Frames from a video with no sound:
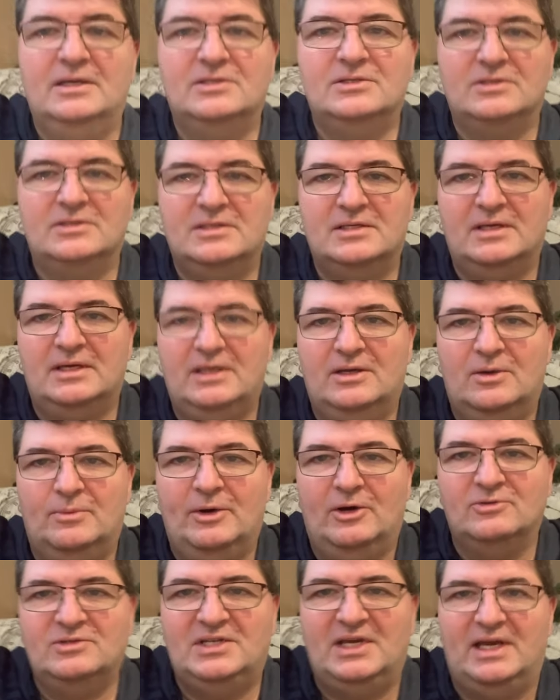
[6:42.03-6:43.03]
So it's like, you know,
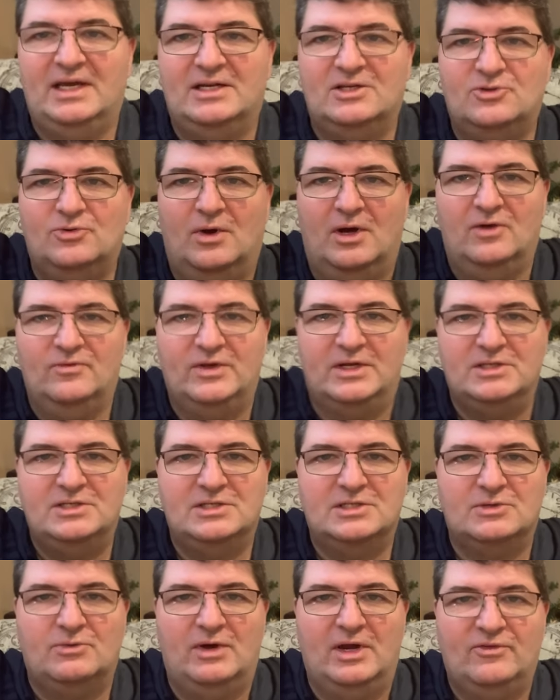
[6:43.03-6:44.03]
about 10, 12
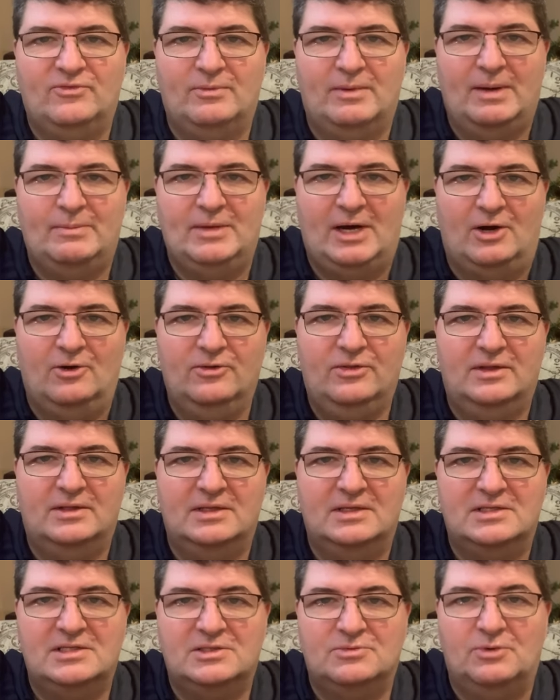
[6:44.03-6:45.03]
inches away from my mouth, and
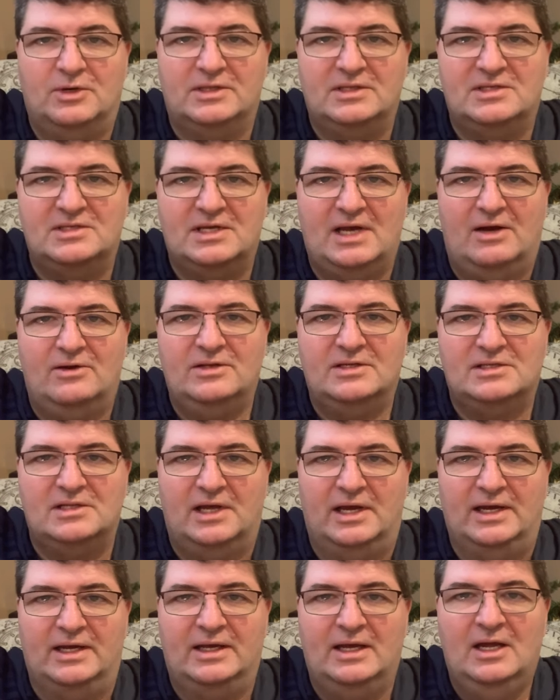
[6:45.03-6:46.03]
this is what the sound is
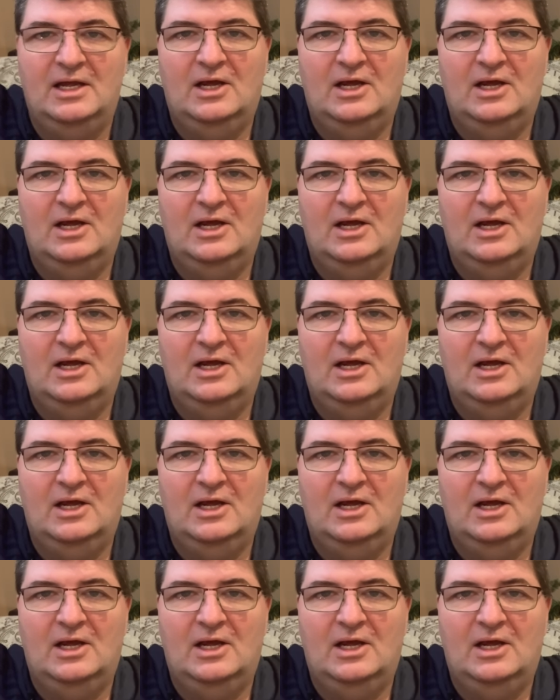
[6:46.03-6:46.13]
like.